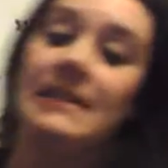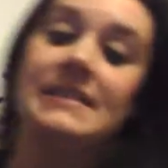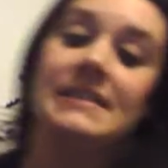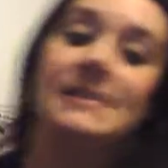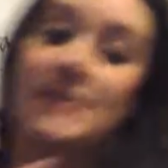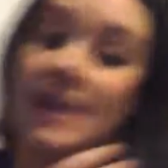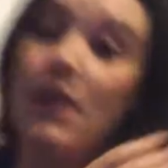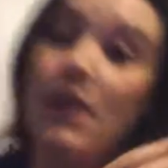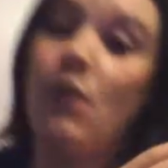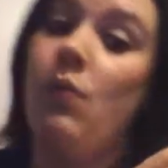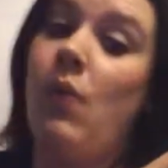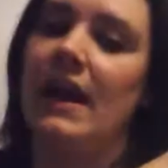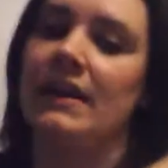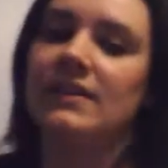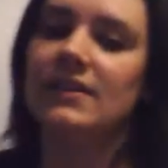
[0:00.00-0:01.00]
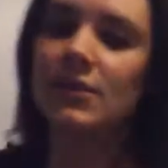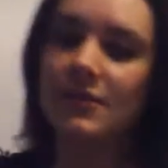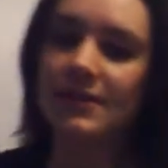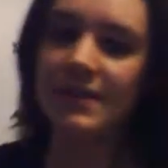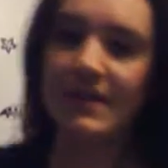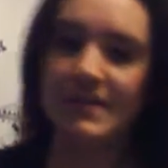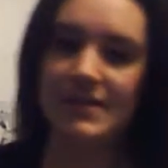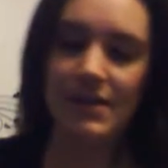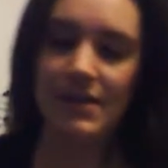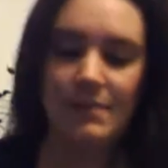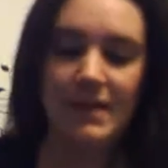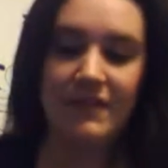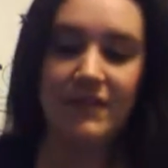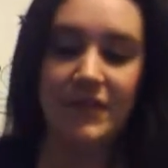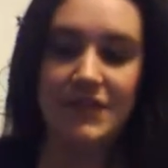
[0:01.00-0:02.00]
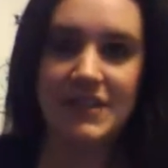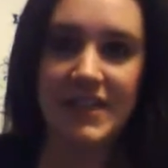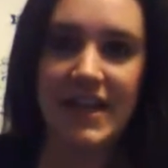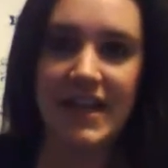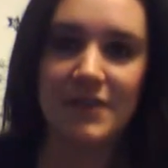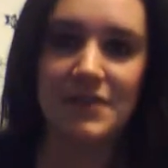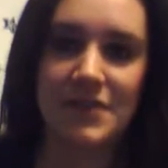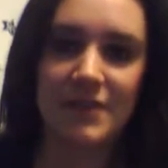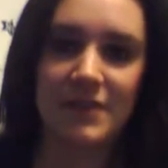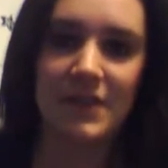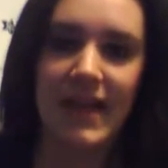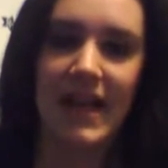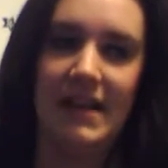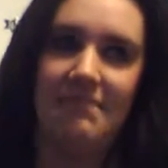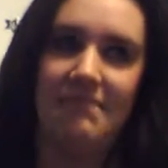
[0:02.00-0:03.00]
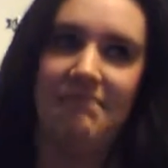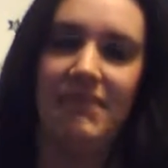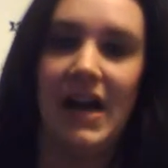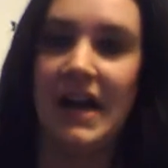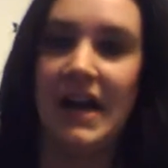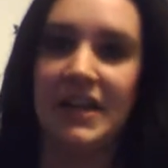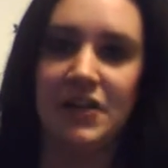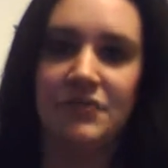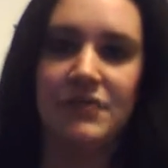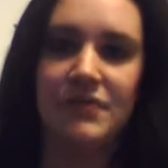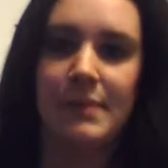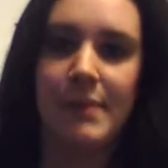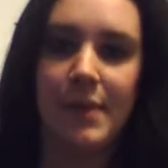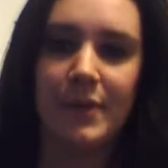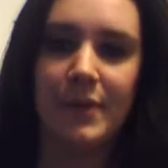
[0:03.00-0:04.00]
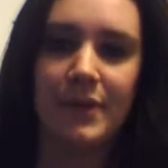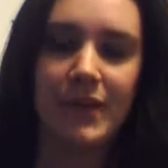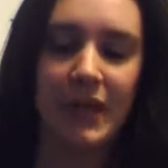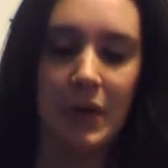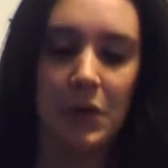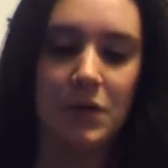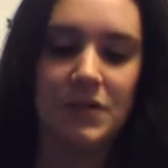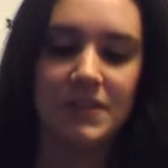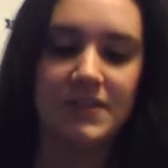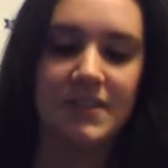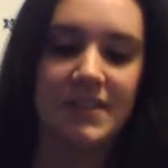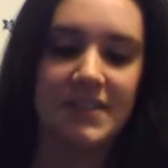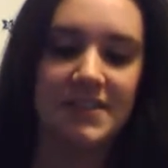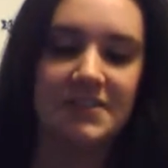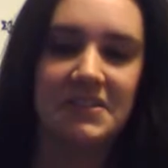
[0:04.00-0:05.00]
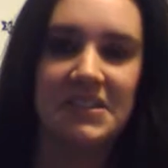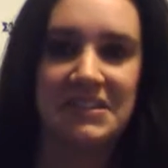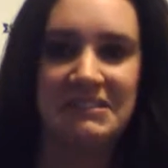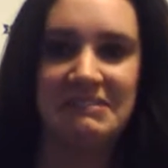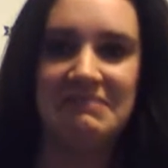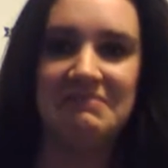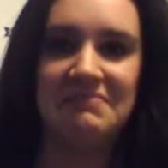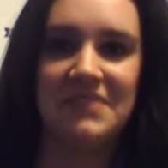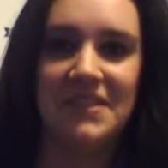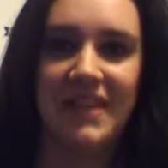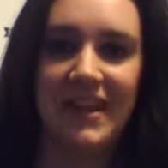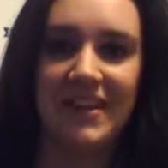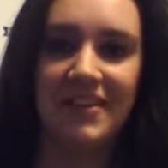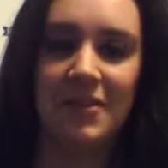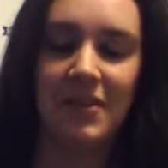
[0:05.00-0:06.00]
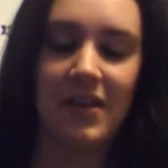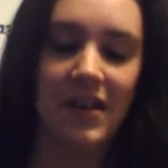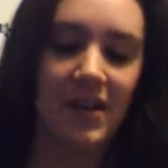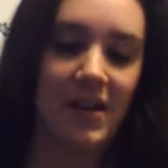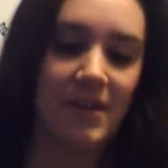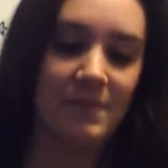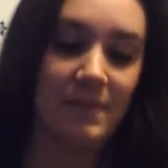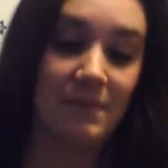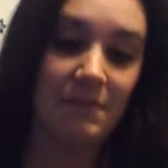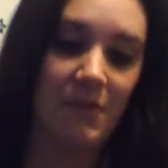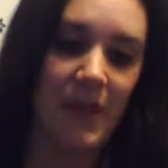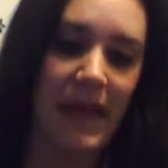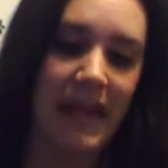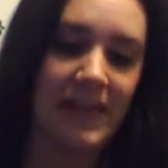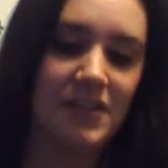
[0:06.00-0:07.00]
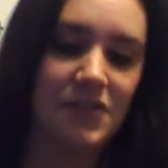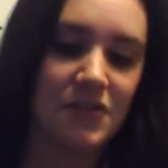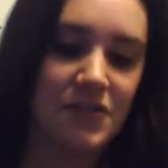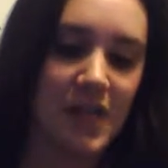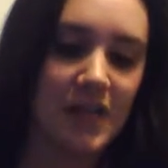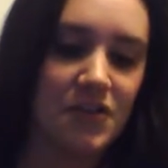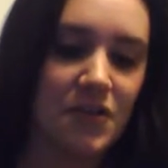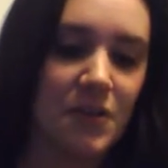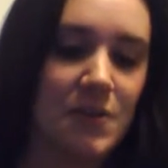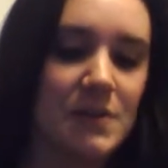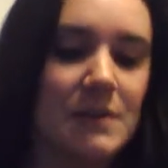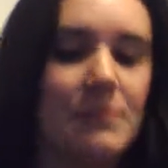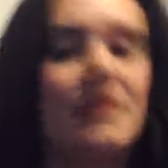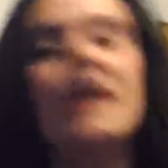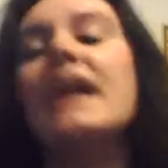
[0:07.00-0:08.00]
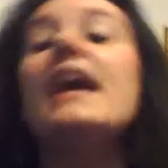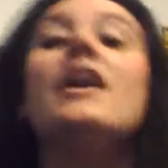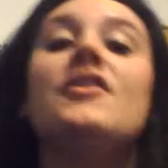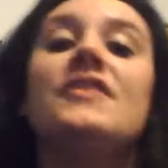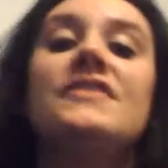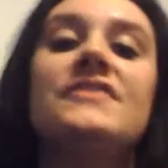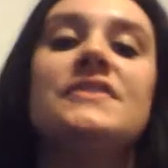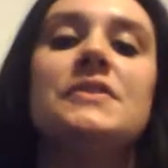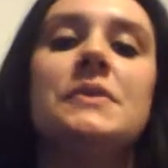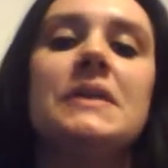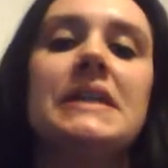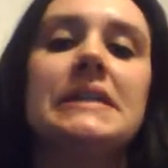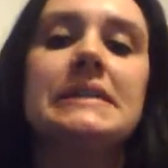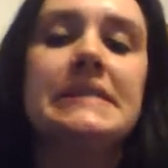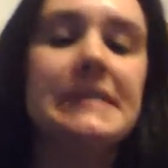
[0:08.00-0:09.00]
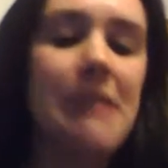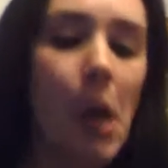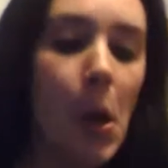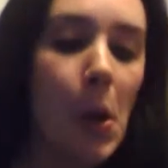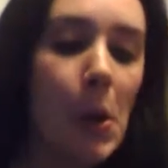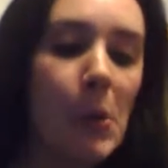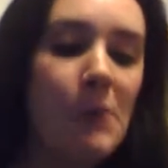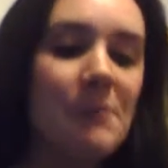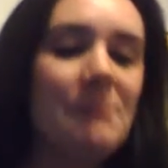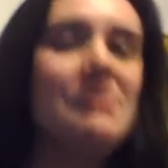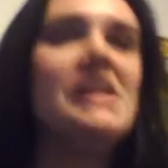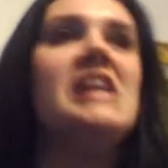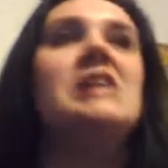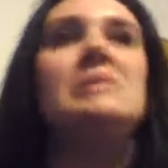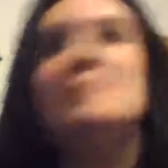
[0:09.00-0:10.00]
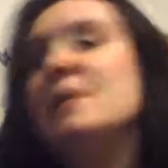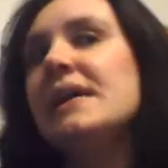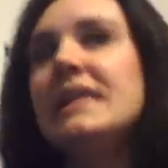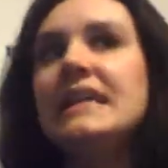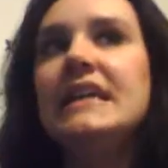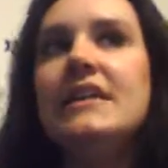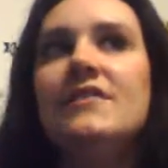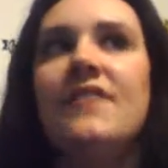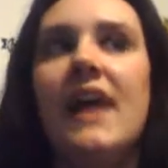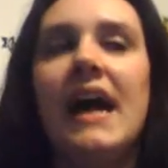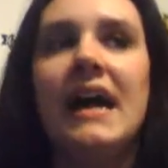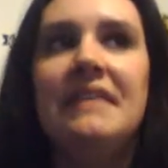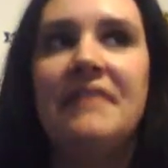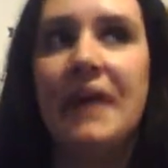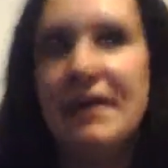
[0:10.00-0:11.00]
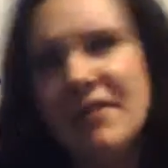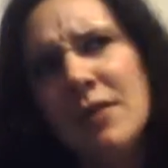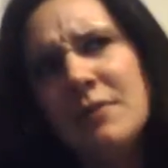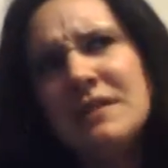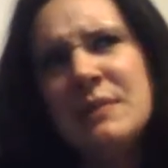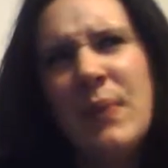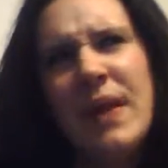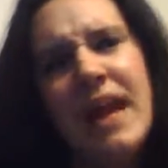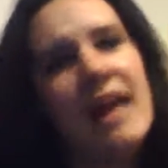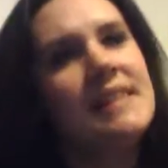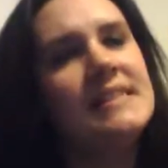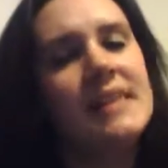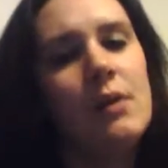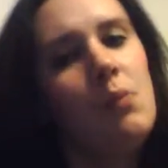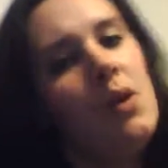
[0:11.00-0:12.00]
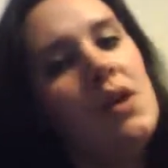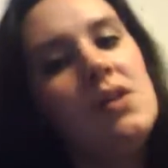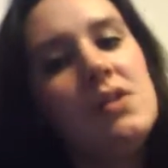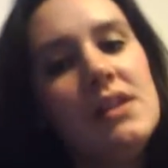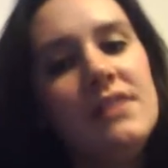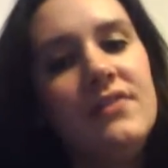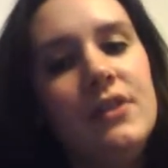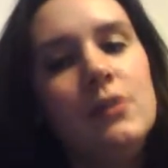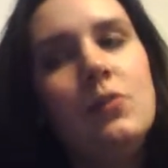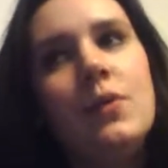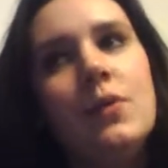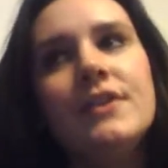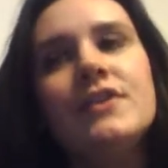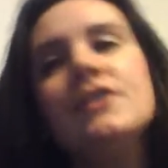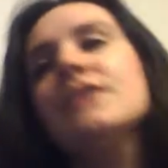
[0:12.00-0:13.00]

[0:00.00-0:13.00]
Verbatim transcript: because it was like a while ago that I set up my first account, so like I couldn't remember like all of the the um, answers I chose, but I got Gryffindor. So, but if I've I've always been asked like, well, if you weren't a